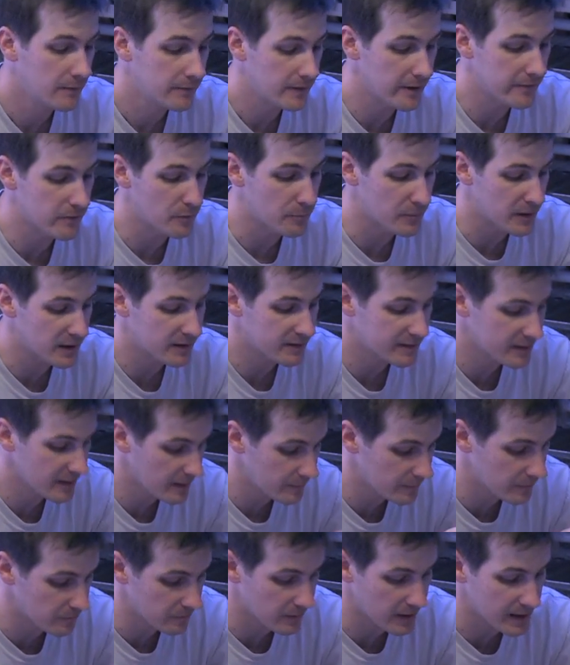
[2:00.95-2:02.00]
You have it mixed
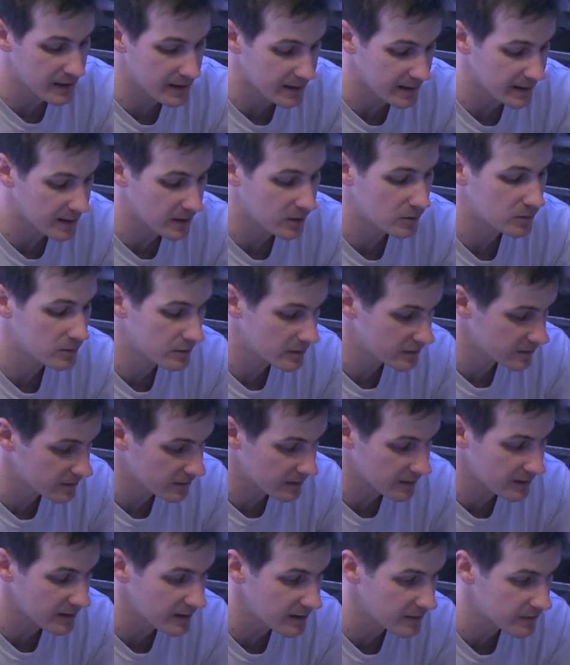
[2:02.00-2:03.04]
up, ready to go, the
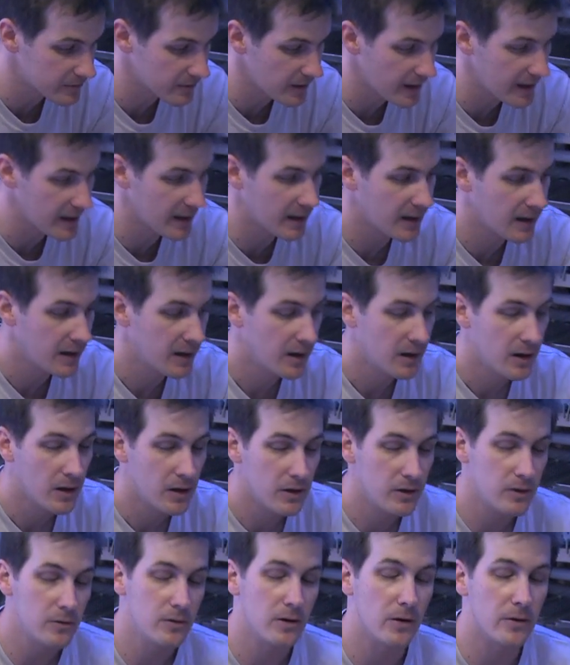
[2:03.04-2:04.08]
salinity's right.
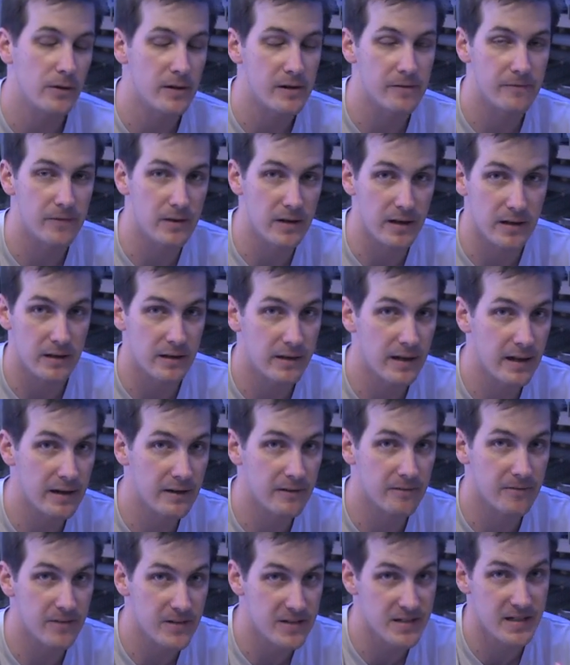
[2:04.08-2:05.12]
You know that if you need to take
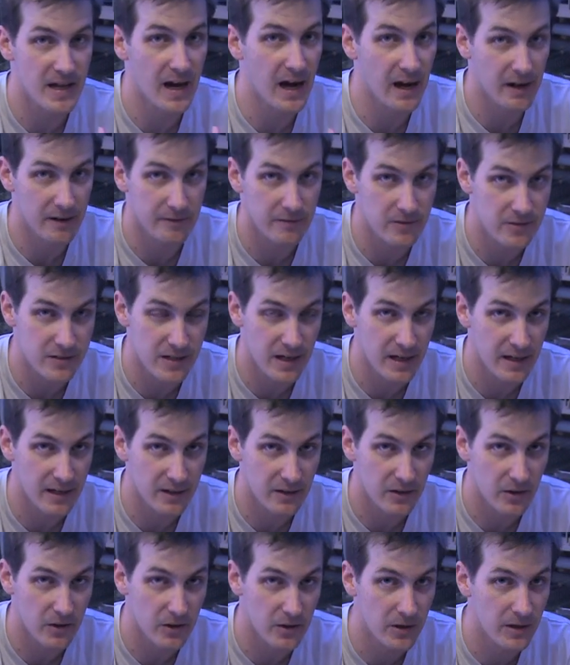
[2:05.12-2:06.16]
your fish out of your tank
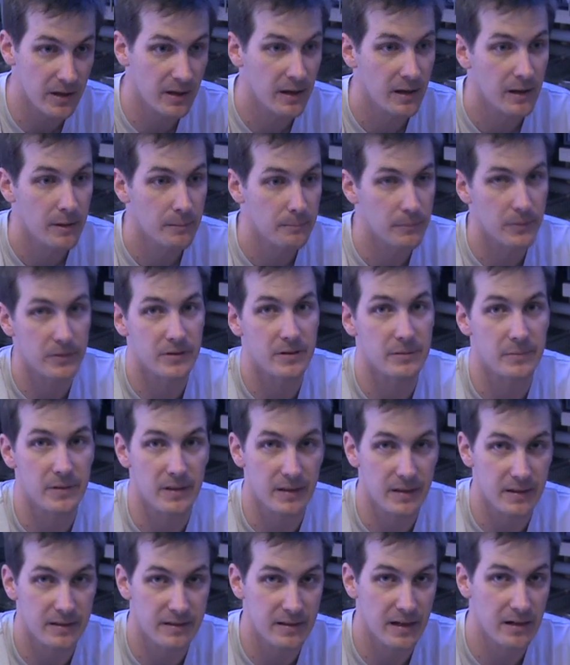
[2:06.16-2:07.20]
in a hurry, put them in
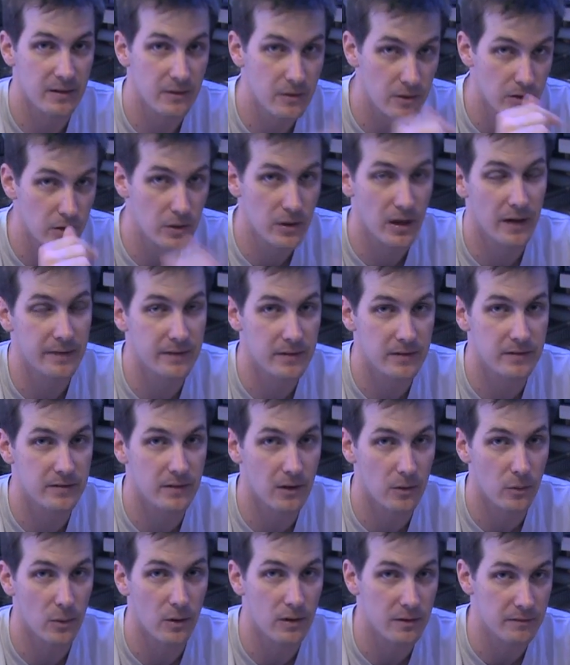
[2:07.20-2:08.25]
a container, you got the
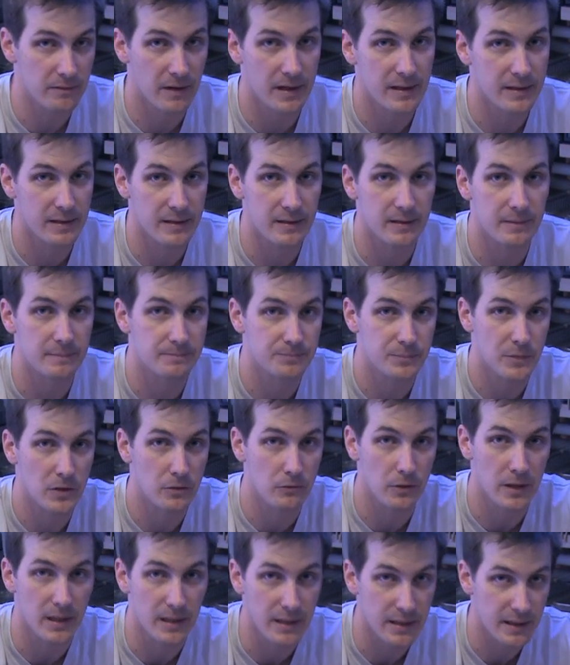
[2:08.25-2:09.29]
salt water right there,
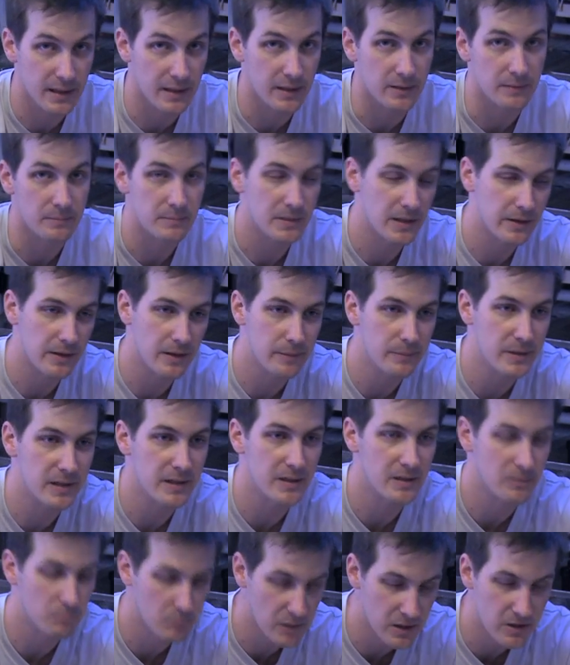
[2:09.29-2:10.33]
ready to go. And let
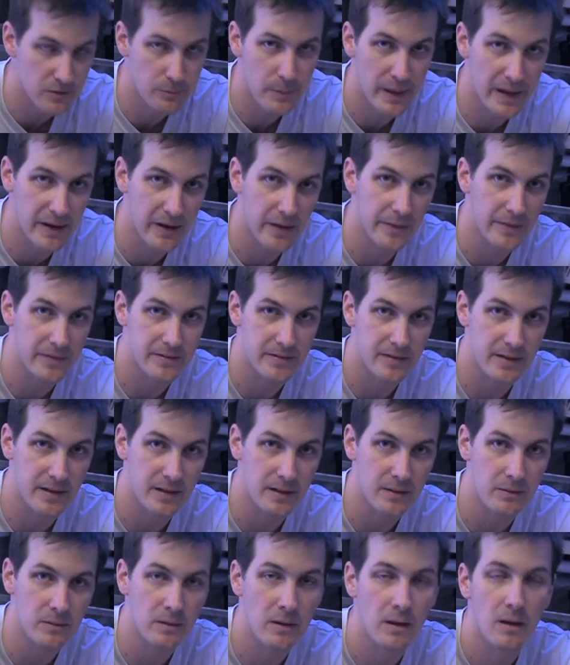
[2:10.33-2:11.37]
me expand on this
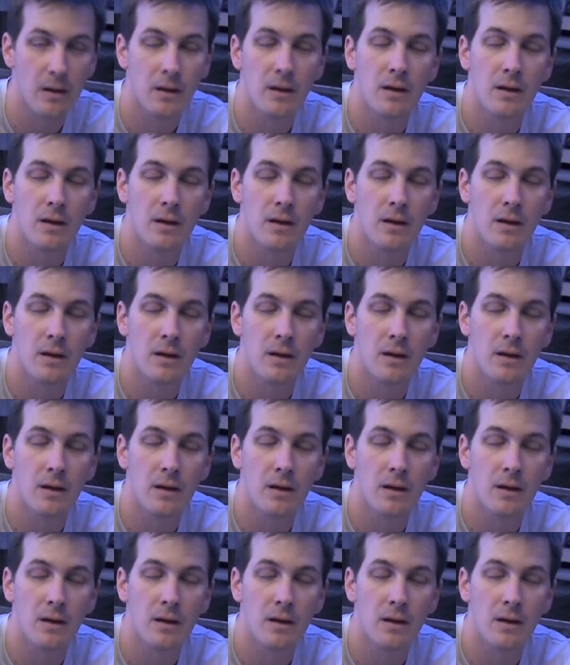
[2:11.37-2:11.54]
again.